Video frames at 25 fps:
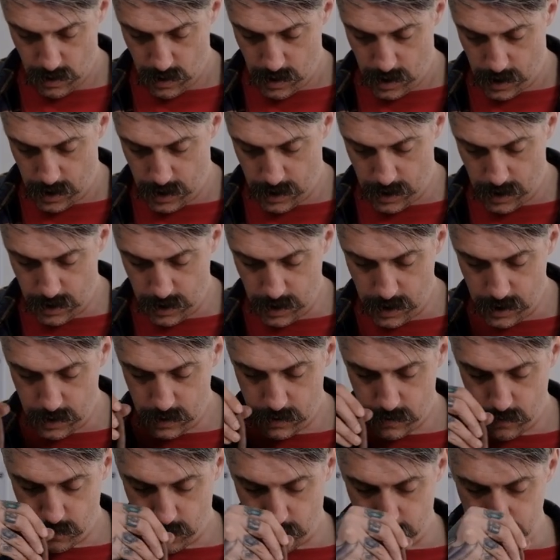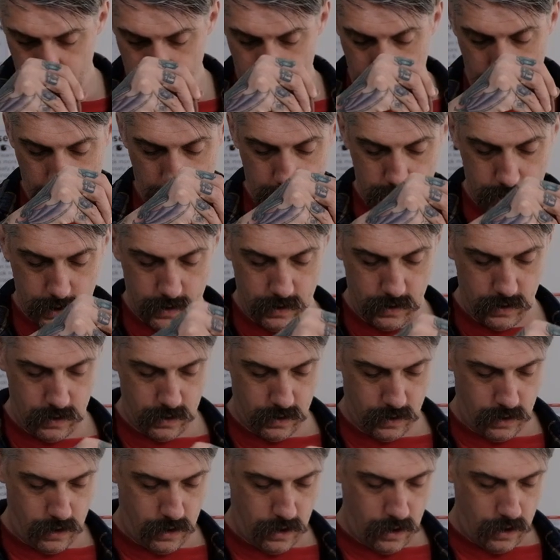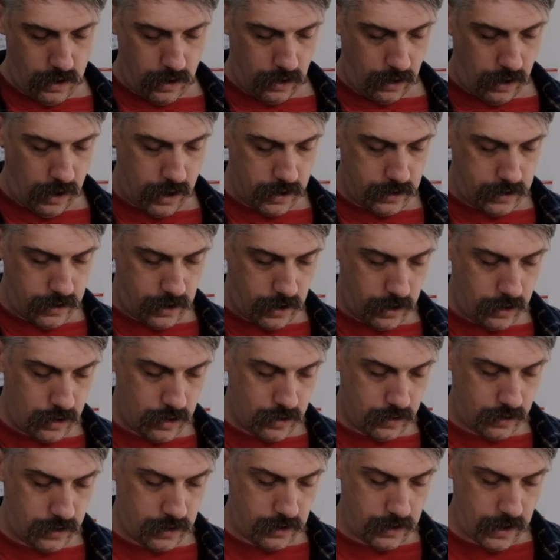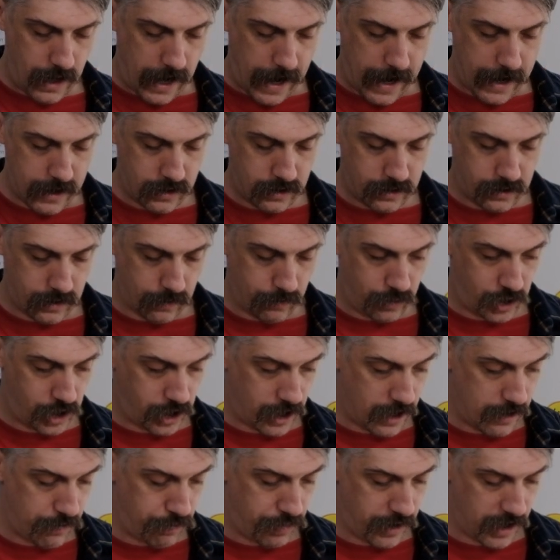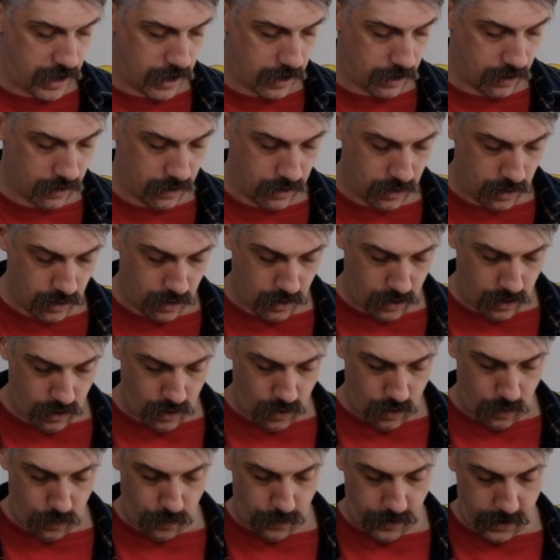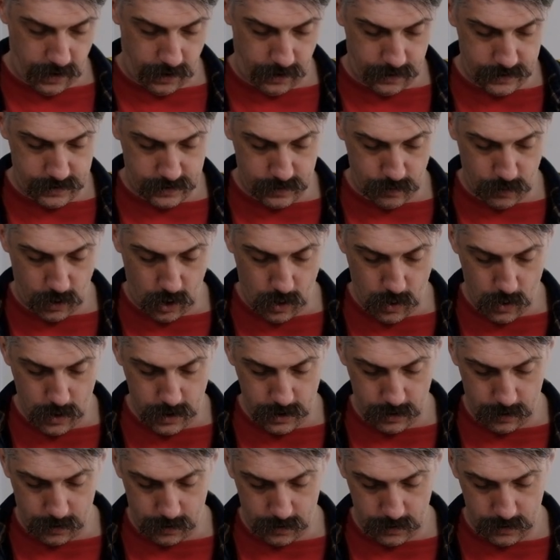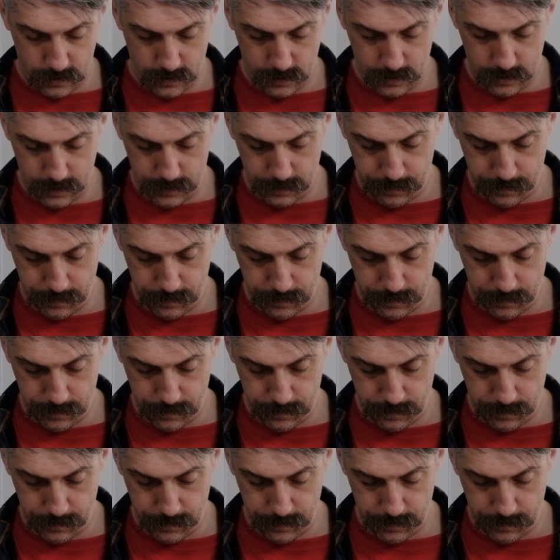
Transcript: And then we can continue to add some shaping with some coils.